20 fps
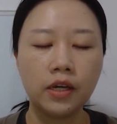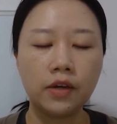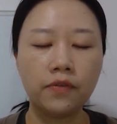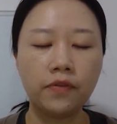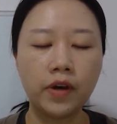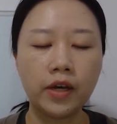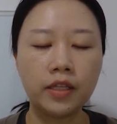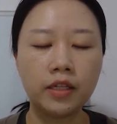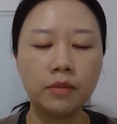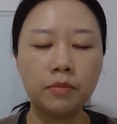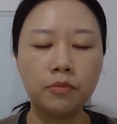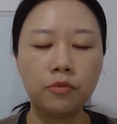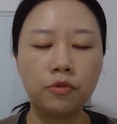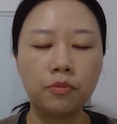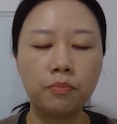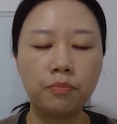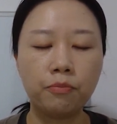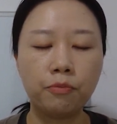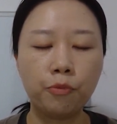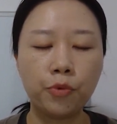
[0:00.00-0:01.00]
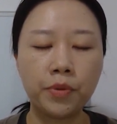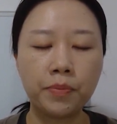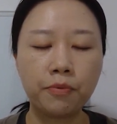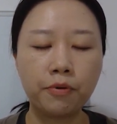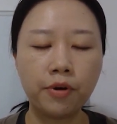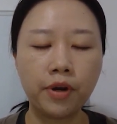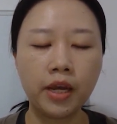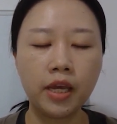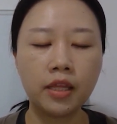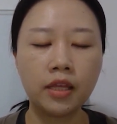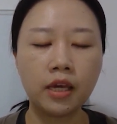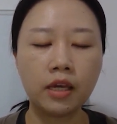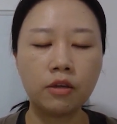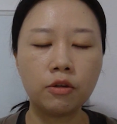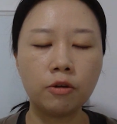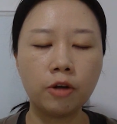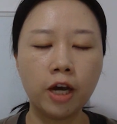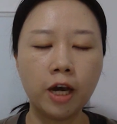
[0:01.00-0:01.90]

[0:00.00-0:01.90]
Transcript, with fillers: And Father, we pray that you